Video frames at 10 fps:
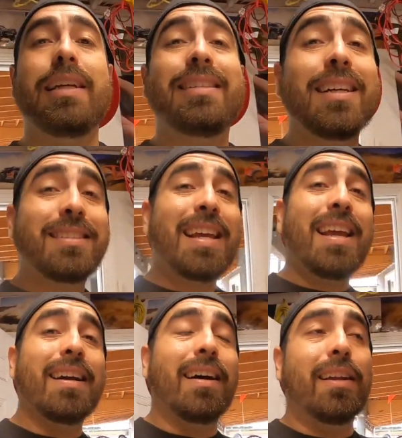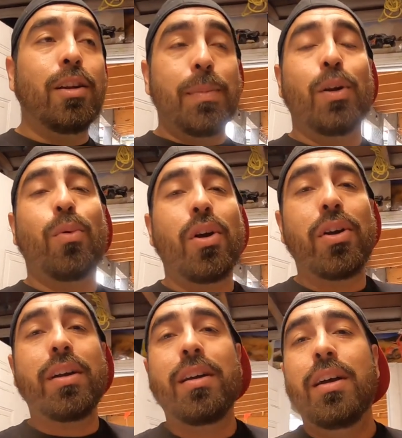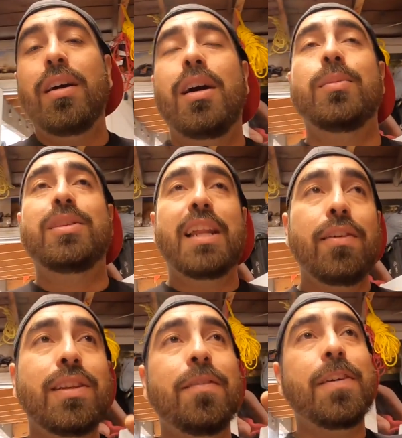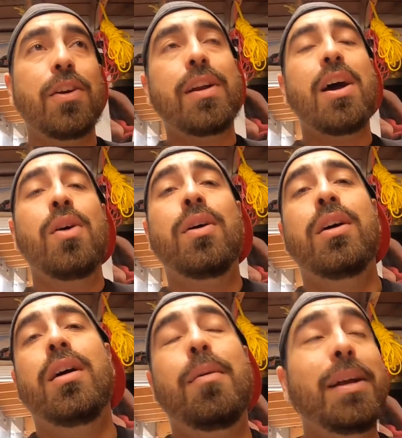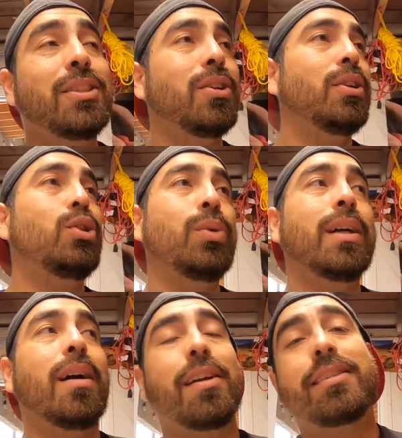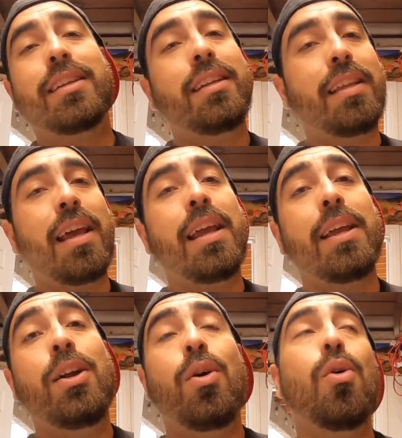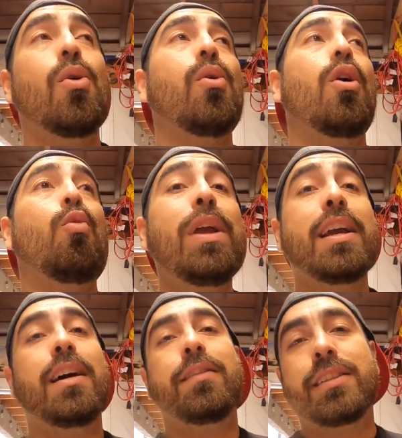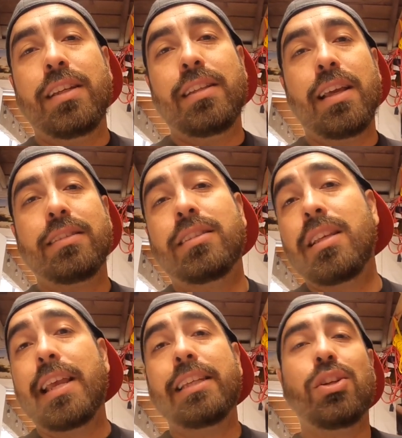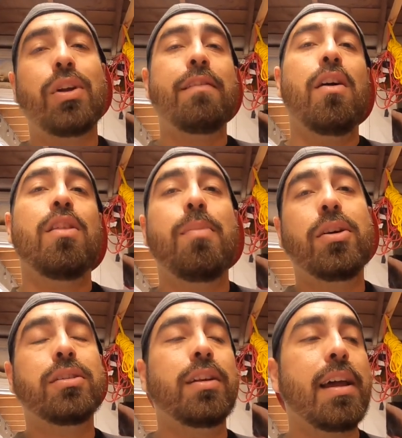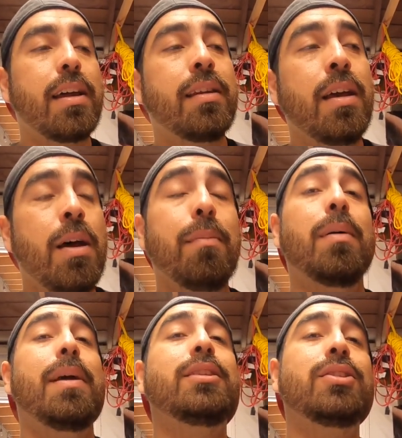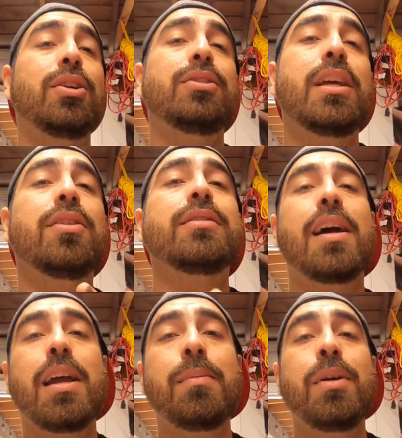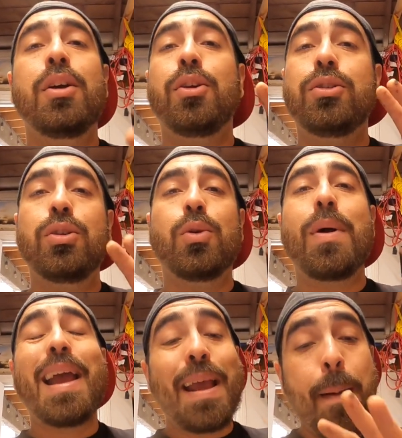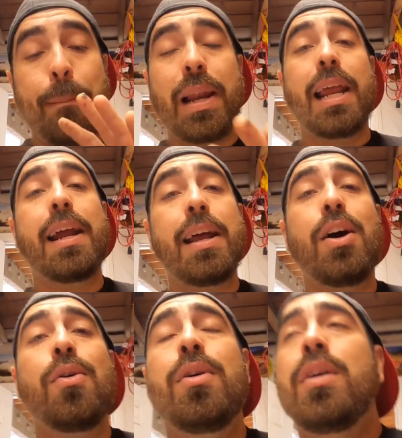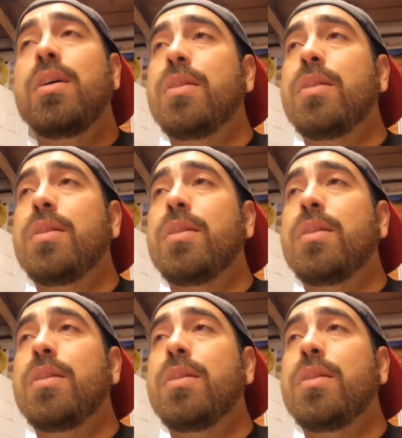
It does take a little bit of work uh, to get everything figured out. I'll make sure you do it on a sunny day or a week of sunny days just in case you don't have all the parts on hand. But make sure you take your time, you do it right, plan it out.